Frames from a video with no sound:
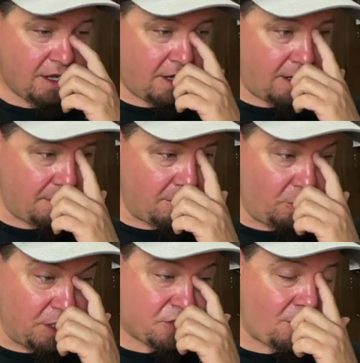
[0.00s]
Um,
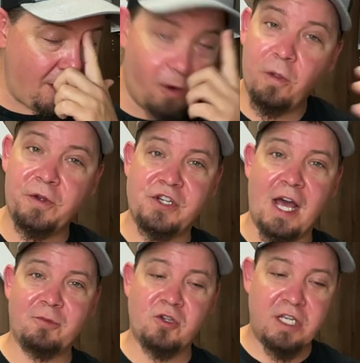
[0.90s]
we try all the
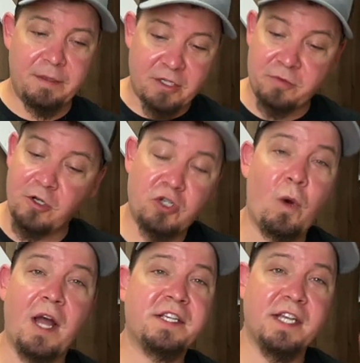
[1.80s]
time to keep as much
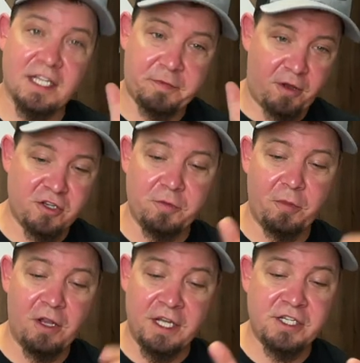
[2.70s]
whiting as
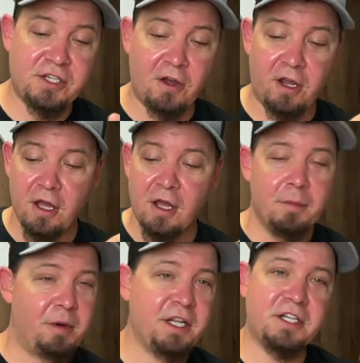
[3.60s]
possible in stock,
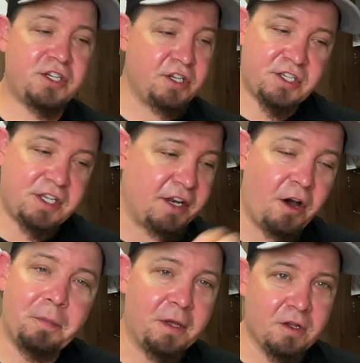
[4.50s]
but it's just an
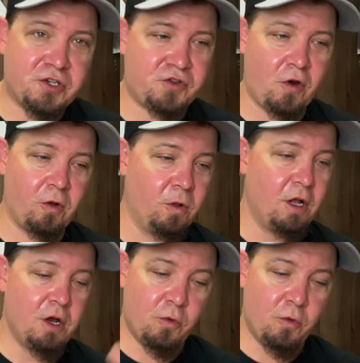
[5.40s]
uphill struggle.